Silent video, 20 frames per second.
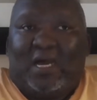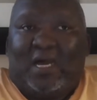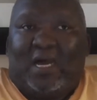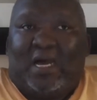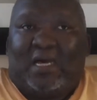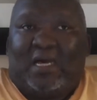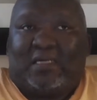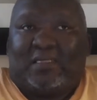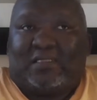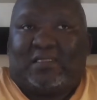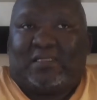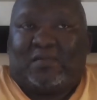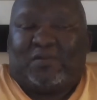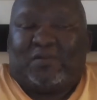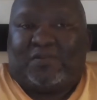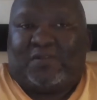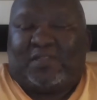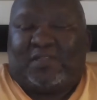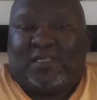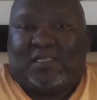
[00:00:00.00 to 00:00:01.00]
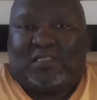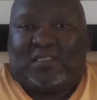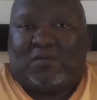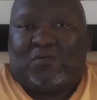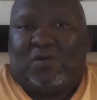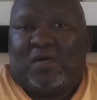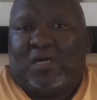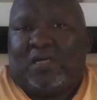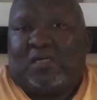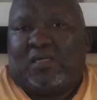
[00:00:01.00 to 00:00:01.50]
and some of the things are
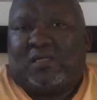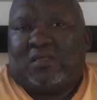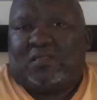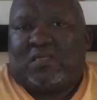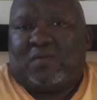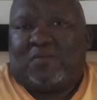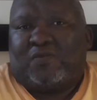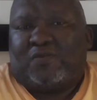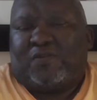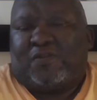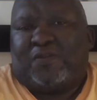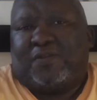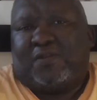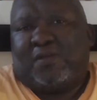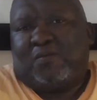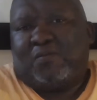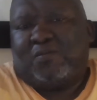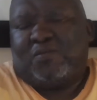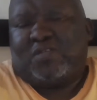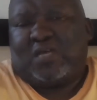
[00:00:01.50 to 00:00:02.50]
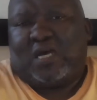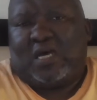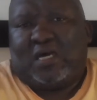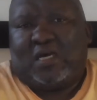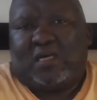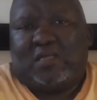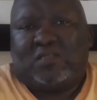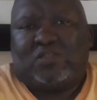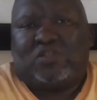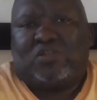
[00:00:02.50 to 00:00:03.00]
really, some of the themes
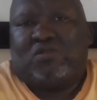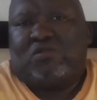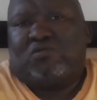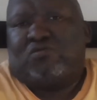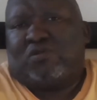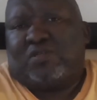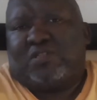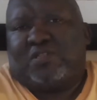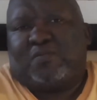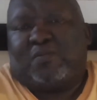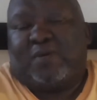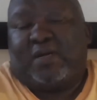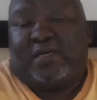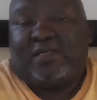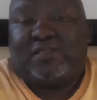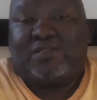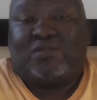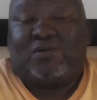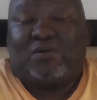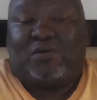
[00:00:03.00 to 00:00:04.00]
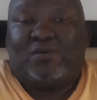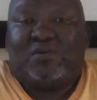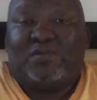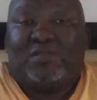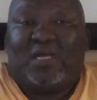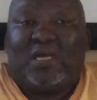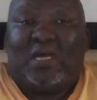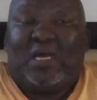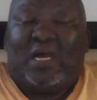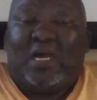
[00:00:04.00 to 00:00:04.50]
are children's play
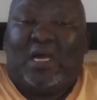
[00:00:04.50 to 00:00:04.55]
songs,